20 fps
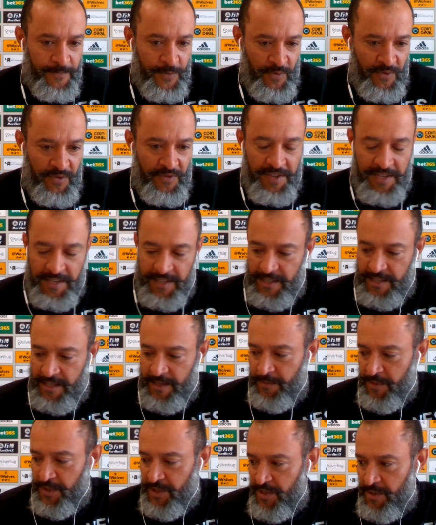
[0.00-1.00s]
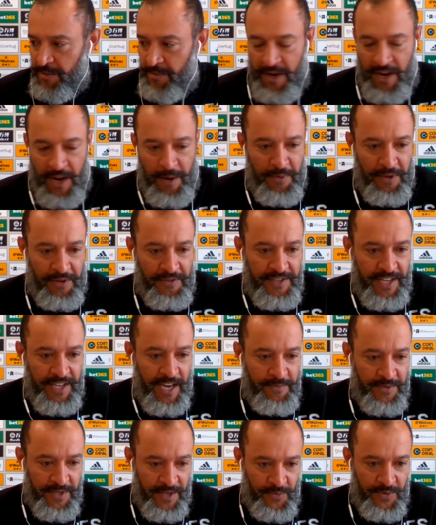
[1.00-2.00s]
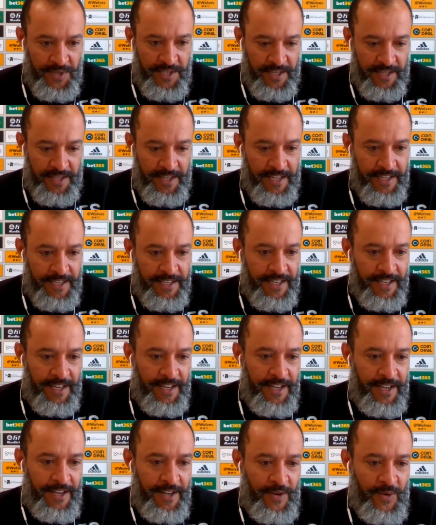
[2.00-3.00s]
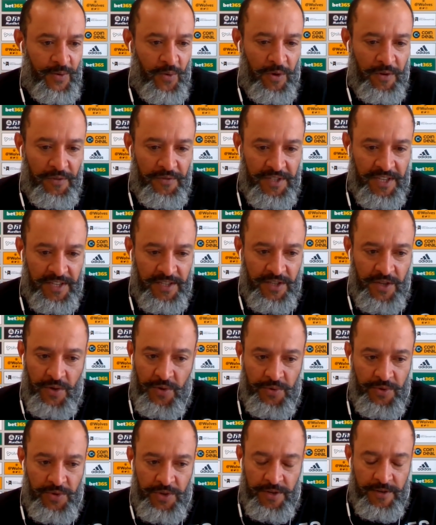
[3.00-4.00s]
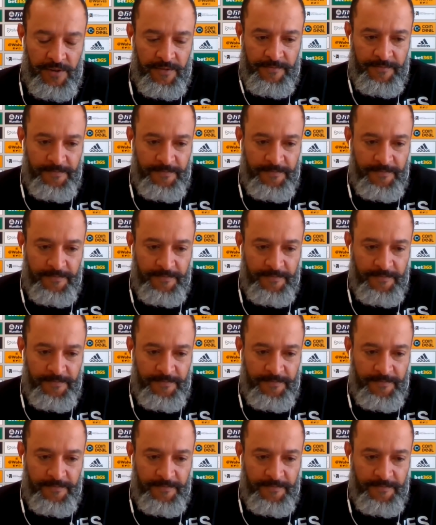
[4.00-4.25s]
We visit the museum a couple of times and we see that Wolves is huge.